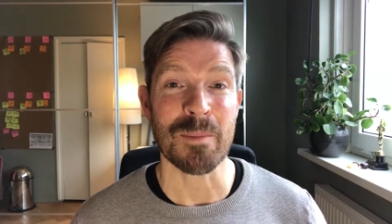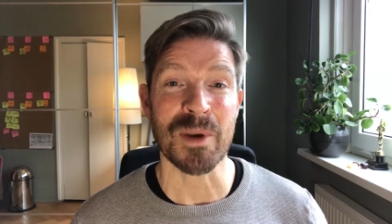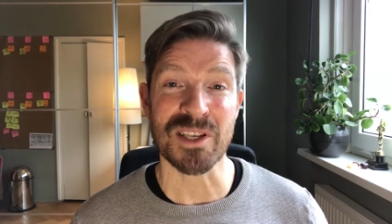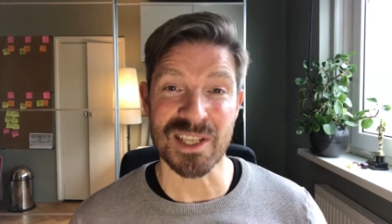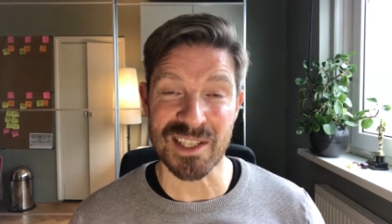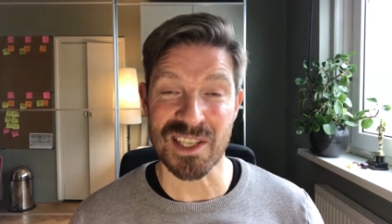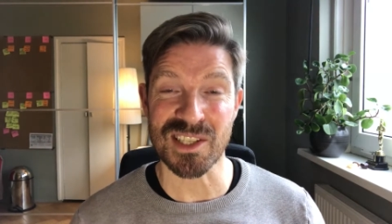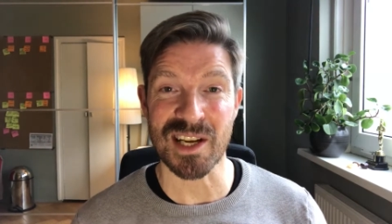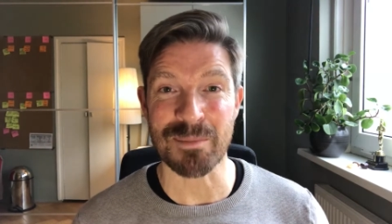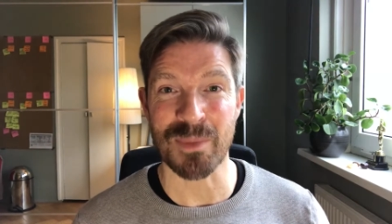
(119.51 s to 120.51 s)
Because here's the
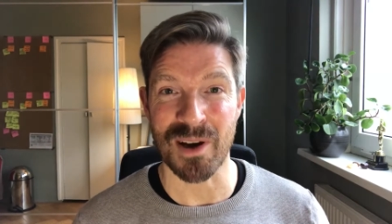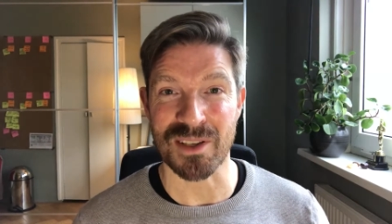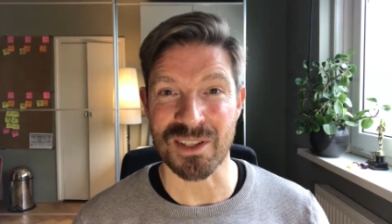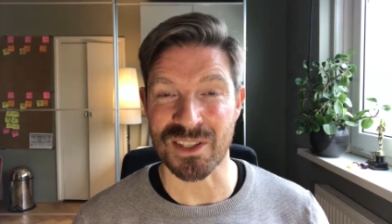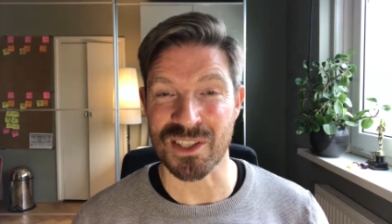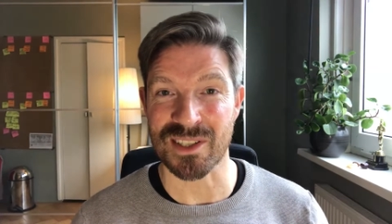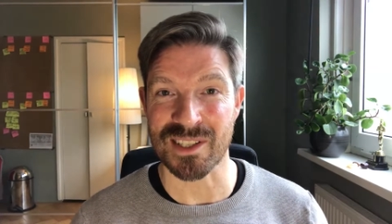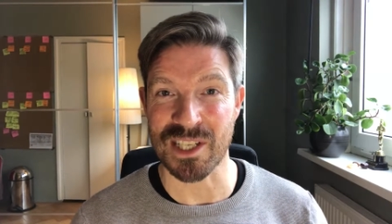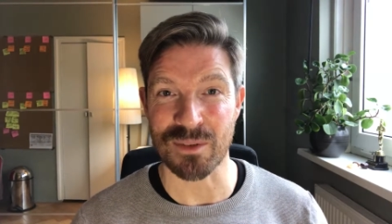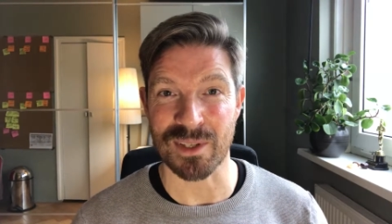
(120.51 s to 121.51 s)
second part to this
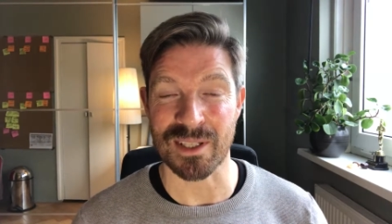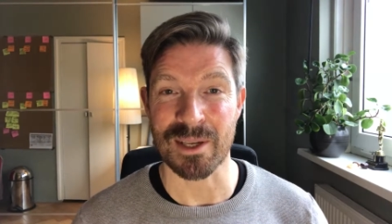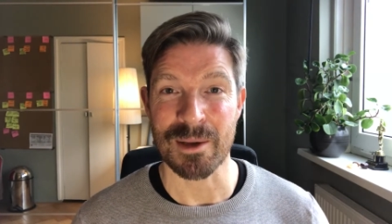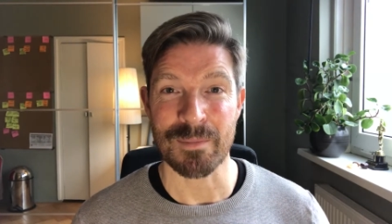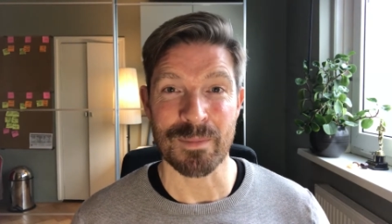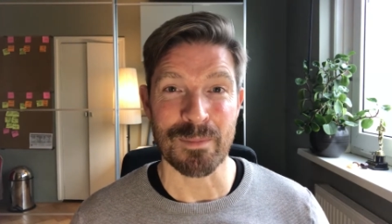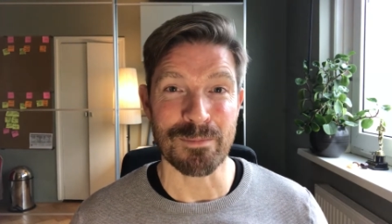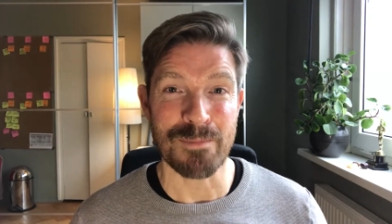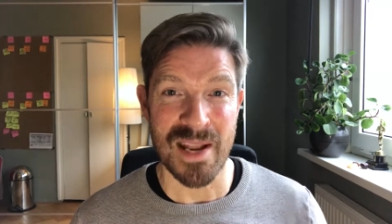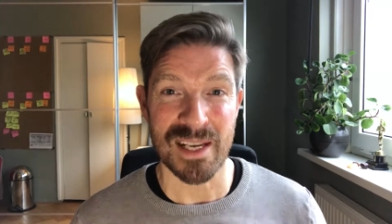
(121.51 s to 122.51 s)
secret.
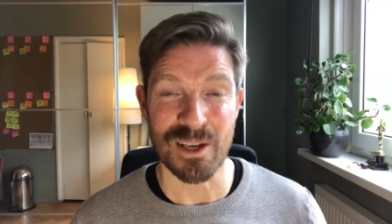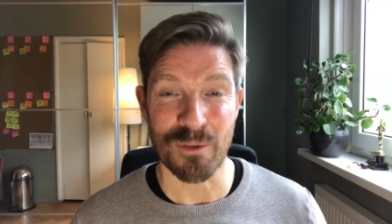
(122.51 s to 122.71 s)
Many